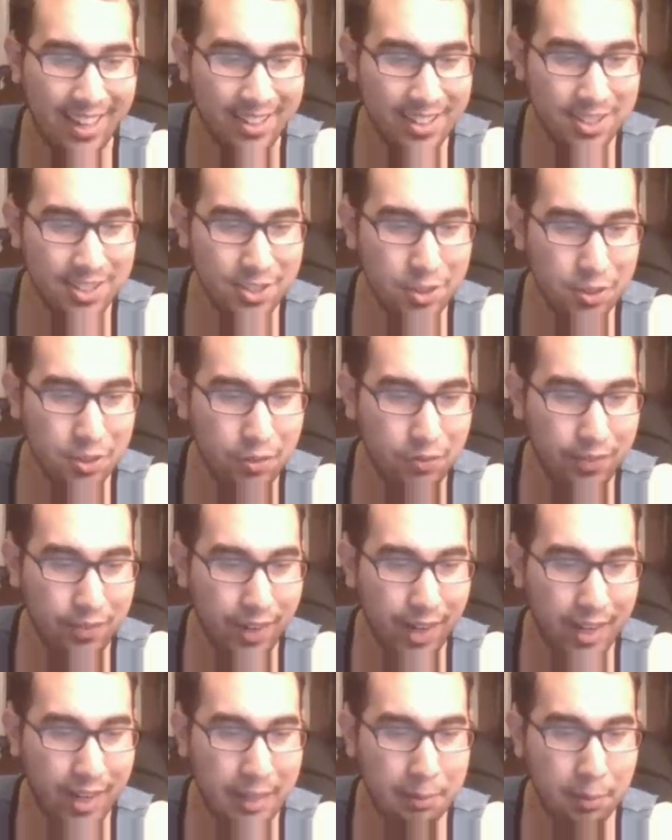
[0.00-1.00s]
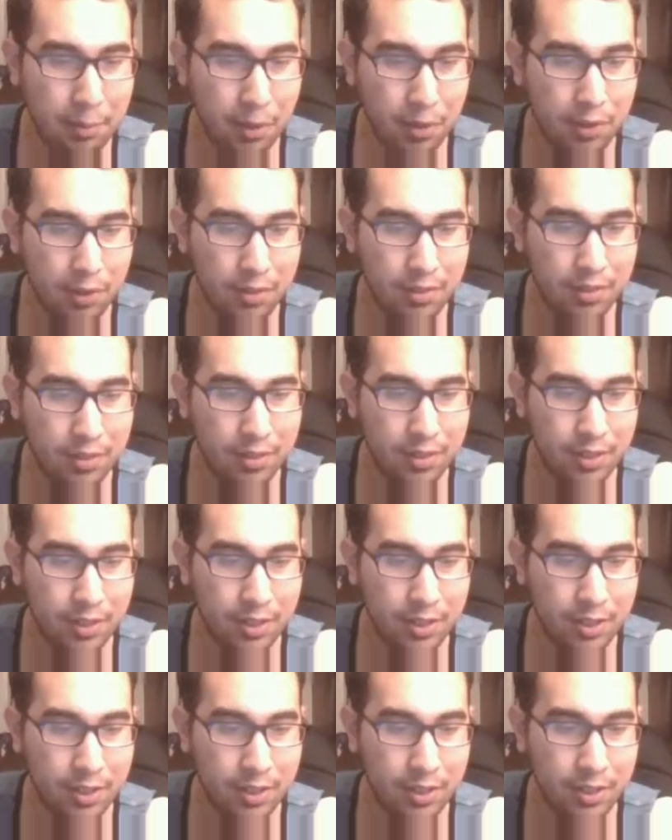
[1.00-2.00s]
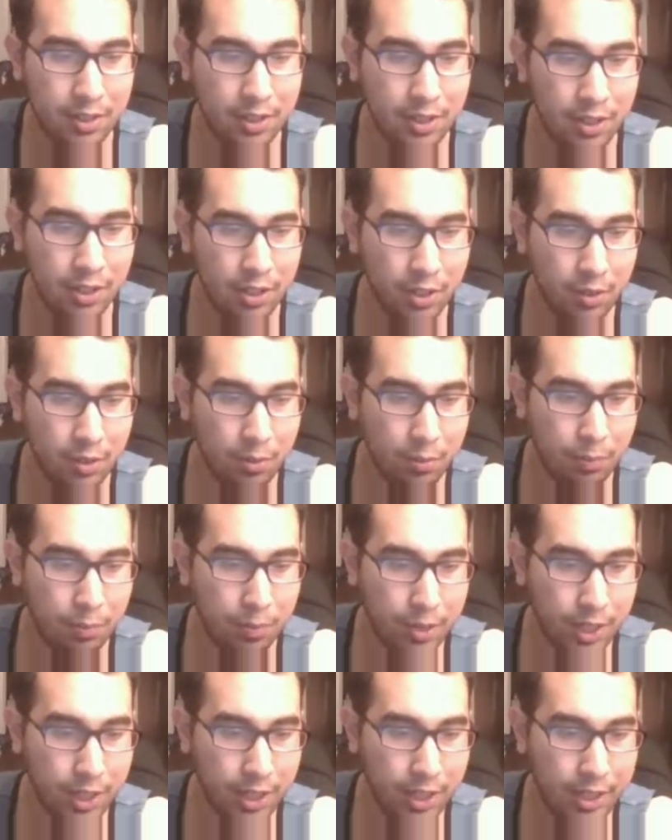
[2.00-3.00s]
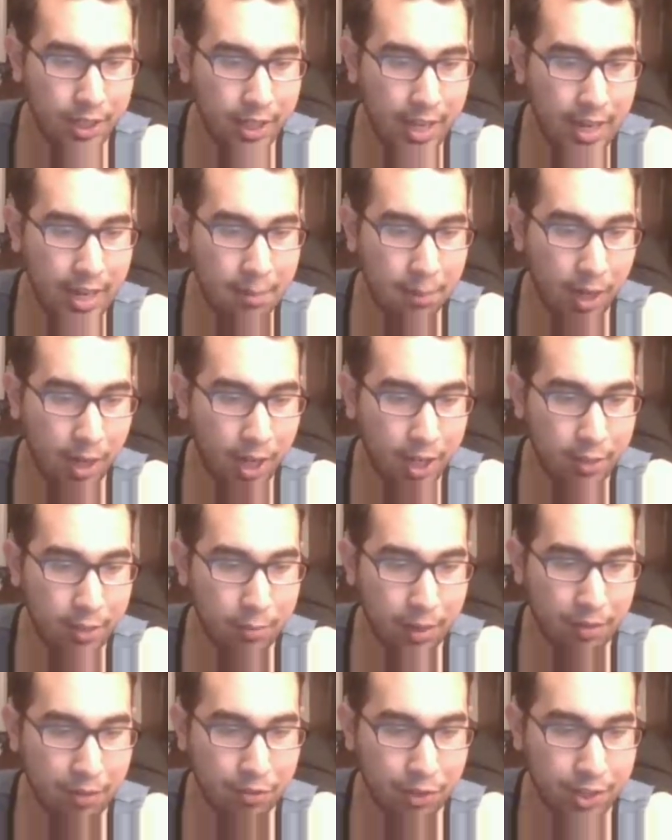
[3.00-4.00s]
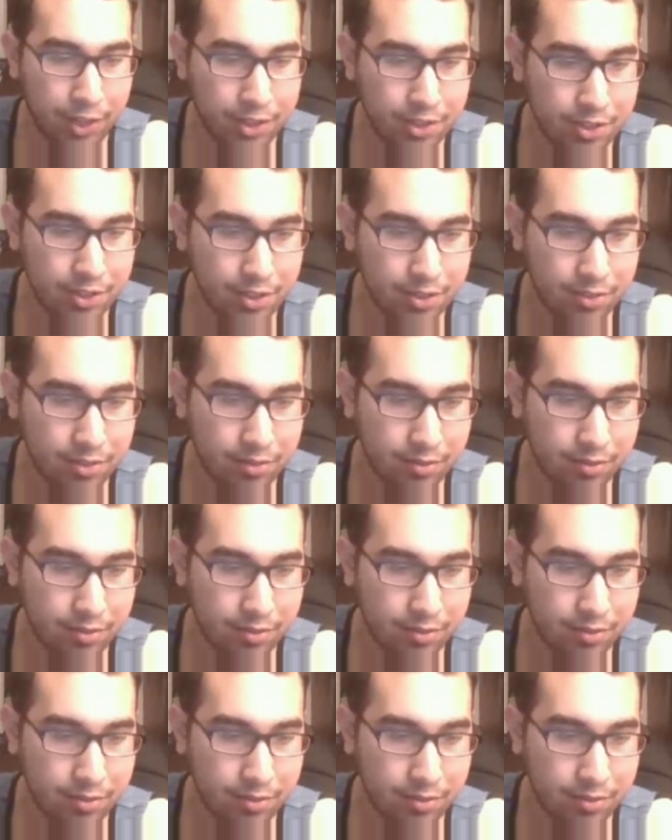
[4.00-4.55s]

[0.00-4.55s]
this new variable, we're gonna name HUD reference.